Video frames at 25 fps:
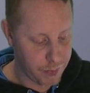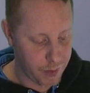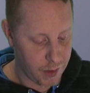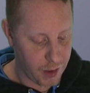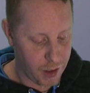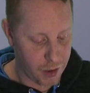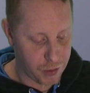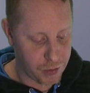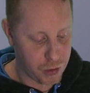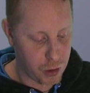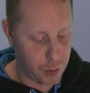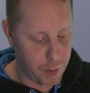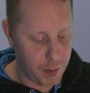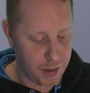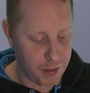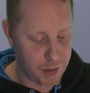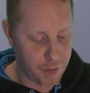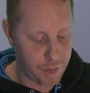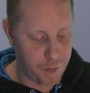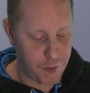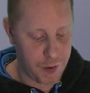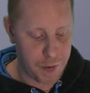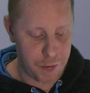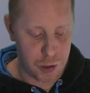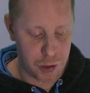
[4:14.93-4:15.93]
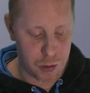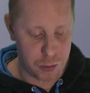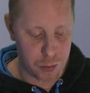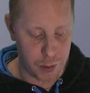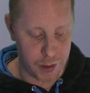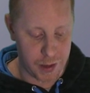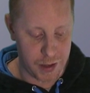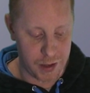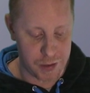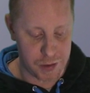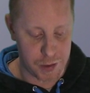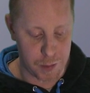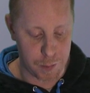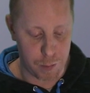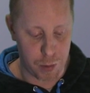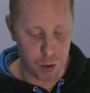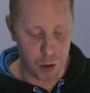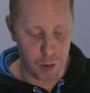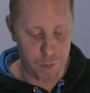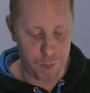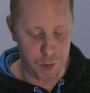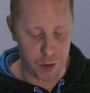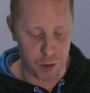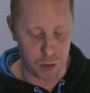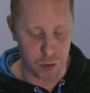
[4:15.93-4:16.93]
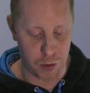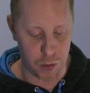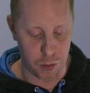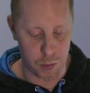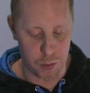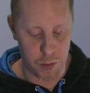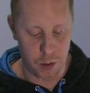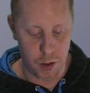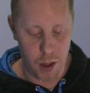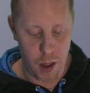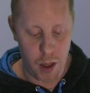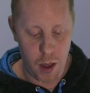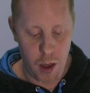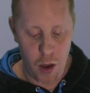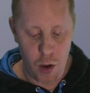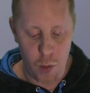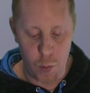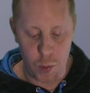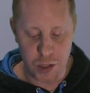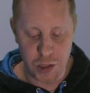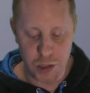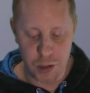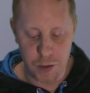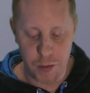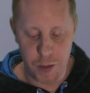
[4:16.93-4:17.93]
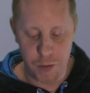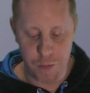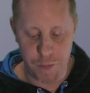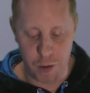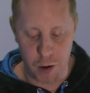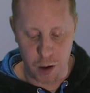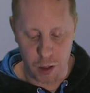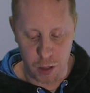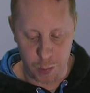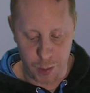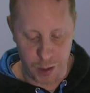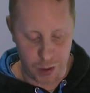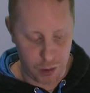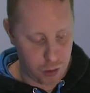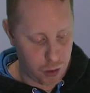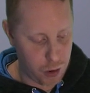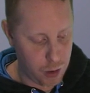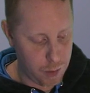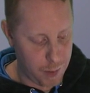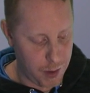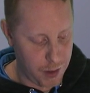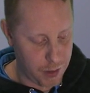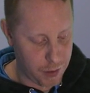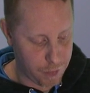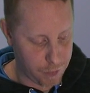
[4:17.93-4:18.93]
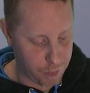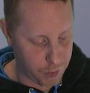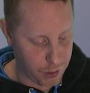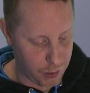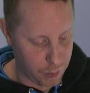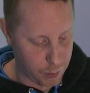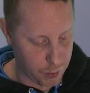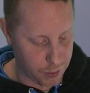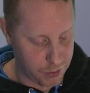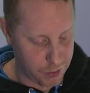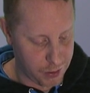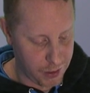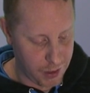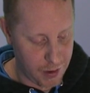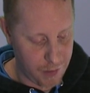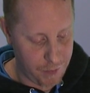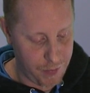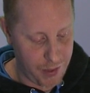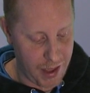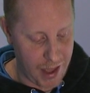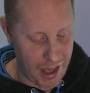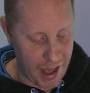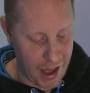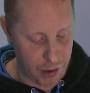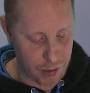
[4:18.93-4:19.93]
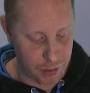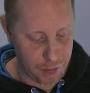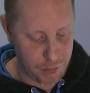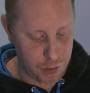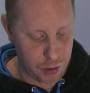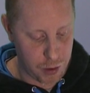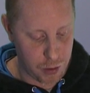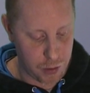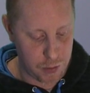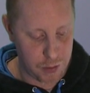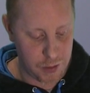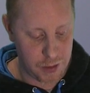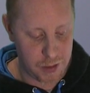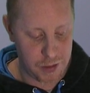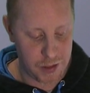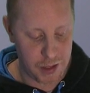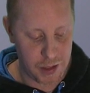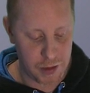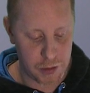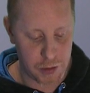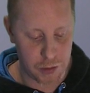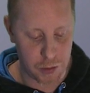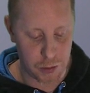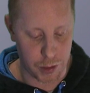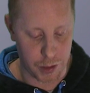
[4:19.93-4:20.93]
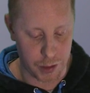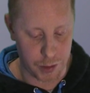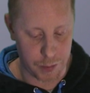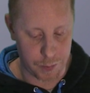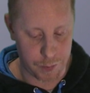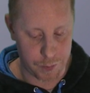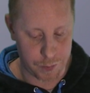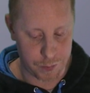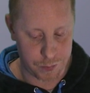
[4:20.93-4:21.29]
Assuming the fifth string is in perfect tune, which of the following could be the frequency of the out of tune sixth string?